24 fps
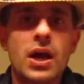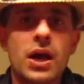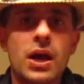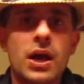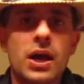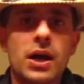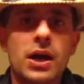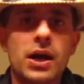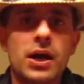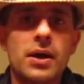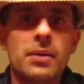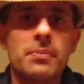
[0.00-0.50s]

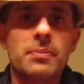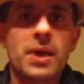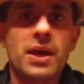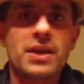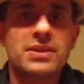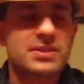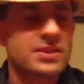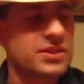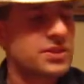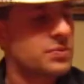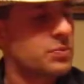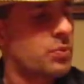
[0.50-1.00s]

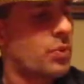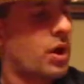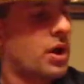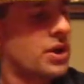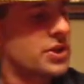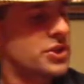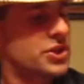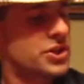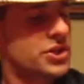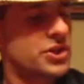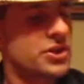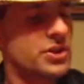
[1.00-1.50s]
As this
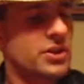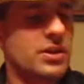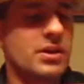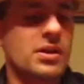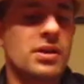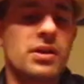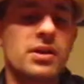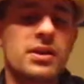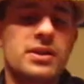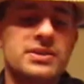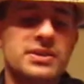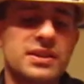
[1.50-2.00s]
watch,
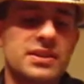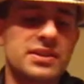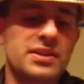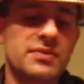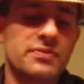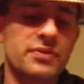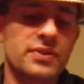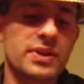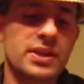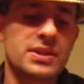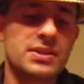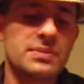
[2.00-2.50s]
as I did
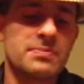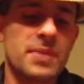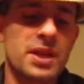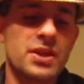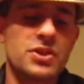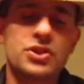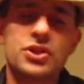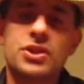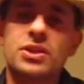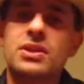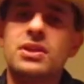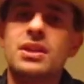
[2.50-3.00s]
forget to
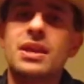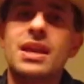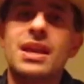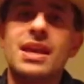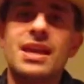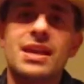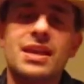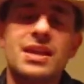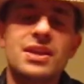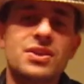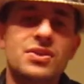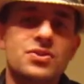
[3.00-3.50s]
mention,
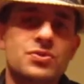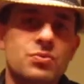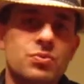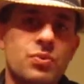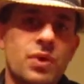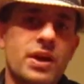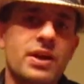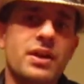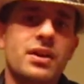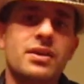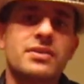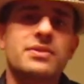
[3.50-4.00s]
is
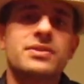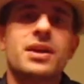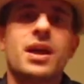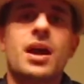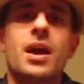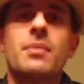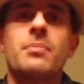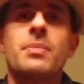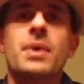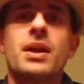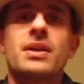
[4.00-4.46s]
right on time.